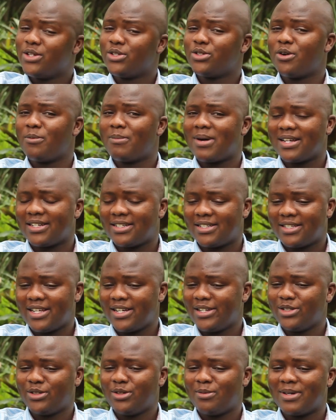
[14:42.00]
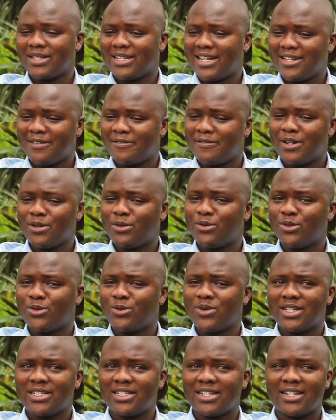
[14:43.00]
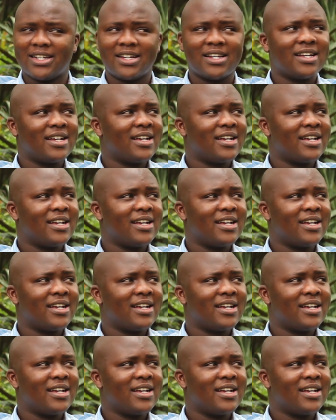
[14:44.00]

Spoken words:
you so much. Thank you so much. That's a very good question.